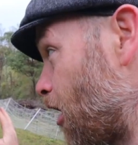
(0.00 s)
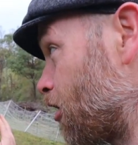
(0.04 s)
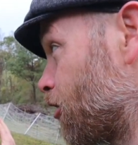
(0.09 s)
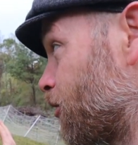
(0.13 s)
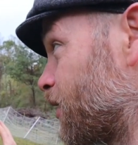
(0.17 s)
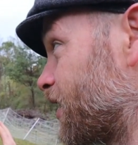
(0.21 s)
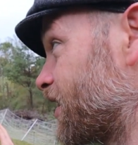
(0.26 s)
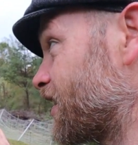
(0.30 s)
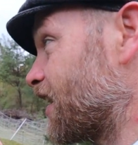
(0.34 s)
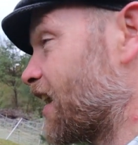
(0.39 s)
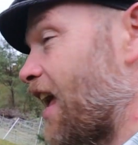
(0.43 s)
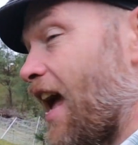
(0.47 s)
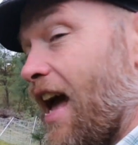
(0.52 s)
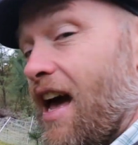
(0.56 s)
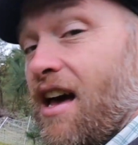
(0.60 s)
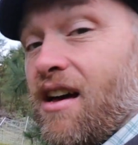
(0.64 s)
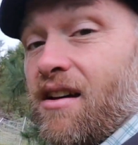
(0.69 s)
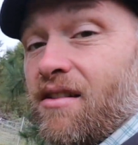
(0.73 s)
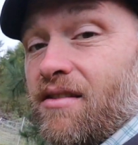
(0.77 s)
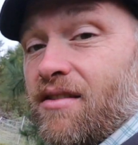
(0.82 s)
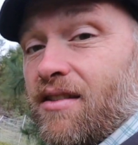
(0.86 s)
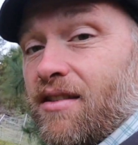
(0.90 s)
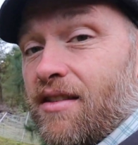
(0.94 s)
following the
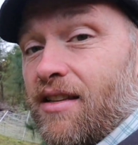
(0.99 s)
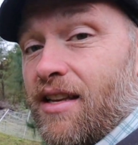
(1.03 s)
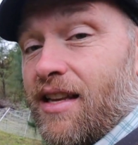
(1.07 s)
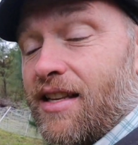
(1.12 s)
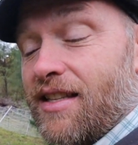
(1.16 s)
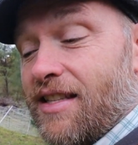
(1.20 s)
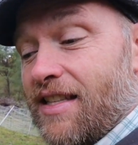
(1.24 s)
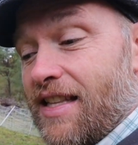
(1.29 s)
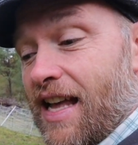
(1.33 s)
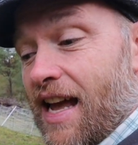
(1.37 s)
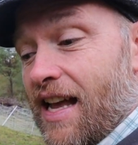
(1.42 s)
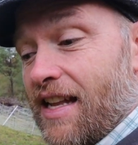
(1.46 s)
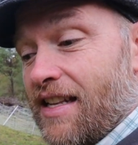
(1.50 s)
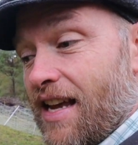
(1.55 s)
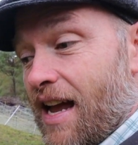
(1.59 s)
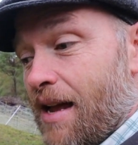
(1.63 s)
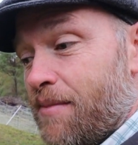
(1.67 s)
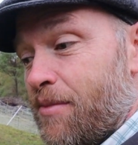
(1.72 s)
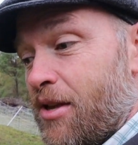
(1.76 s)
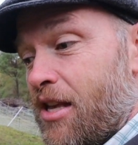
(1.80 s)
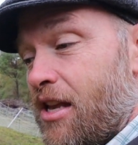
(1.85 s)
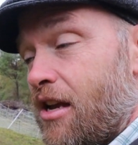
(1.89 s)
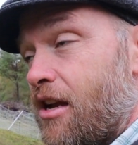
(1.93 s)
cows. It's that
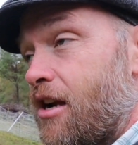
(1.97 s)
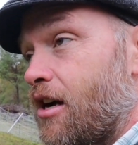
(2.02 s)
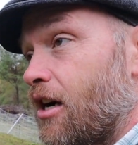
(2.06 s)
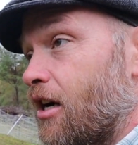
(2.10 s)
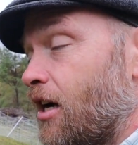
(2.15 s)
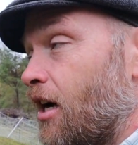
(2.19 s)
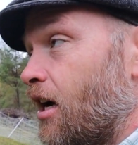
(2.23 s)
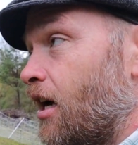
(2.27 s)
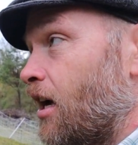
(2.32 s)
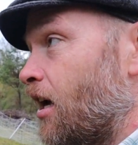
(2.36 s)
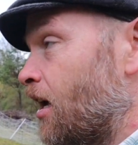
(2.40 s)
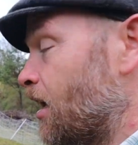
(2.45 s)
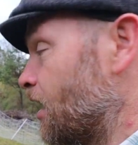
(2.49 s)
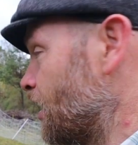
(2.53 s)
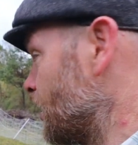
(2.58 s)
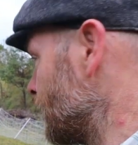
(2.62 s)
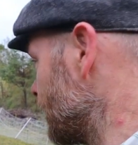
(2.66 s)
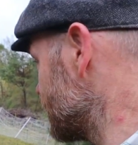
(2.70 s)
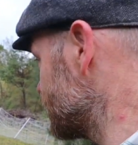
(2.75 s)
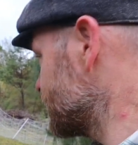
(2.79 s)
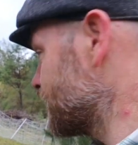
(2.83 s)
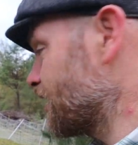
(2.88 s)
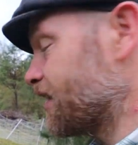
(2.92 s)
time of year.
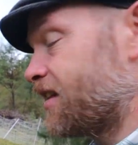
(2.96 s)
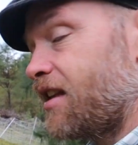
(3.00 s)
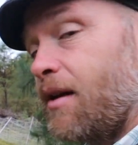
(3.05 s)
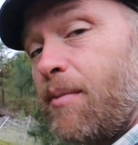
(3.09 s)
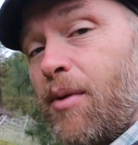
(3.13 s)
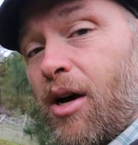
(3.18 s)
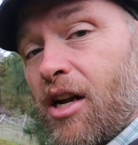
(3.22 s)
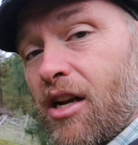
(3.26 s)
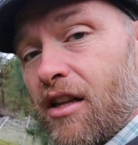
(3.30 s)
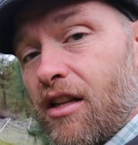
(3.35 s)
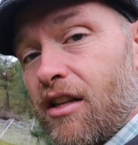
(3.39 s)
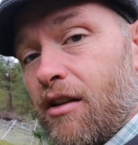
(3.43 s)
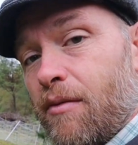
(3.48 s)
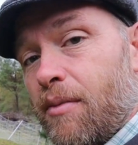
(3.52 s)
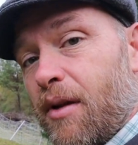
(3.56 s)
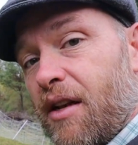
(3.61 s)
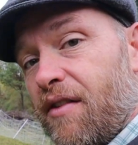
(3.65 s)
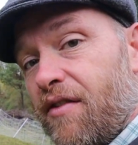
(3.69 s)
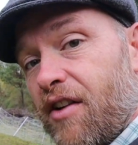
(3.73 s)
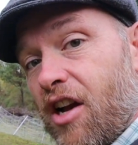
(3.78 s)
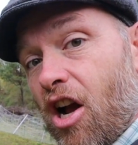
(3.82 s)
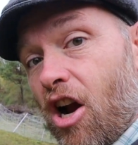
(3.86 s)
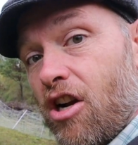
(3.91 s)
Let's get them on a little
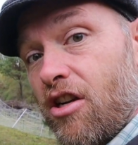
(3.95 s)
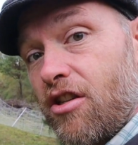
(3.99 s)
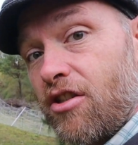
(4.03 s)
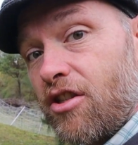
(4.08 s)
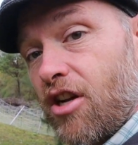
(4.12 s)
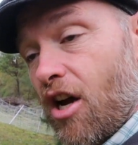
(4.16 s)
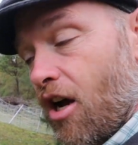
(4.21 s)
bit of a garden